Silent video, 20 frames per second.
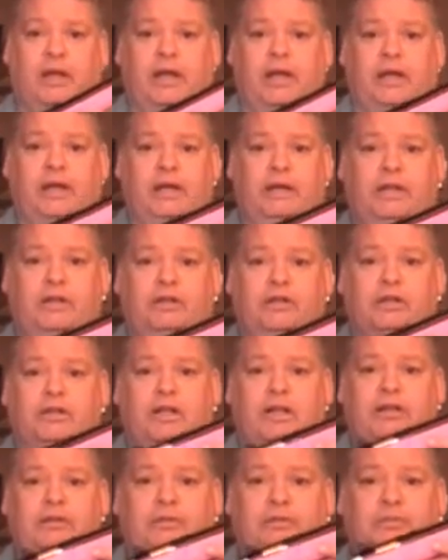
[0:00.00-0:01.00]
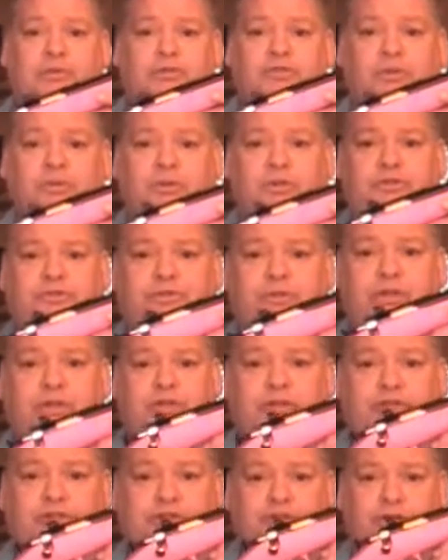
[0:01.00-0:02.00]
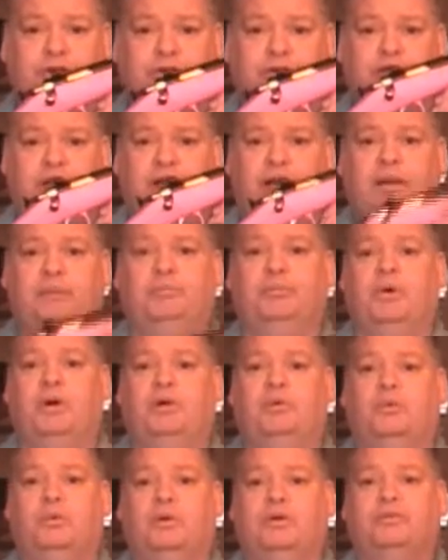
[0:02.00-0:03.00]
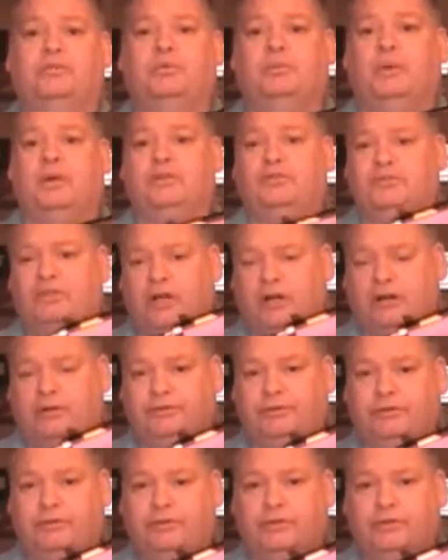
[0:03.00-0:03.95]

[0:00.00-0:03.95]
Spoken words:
And it looked like it would be so much fun to shoot that I bought one for myself.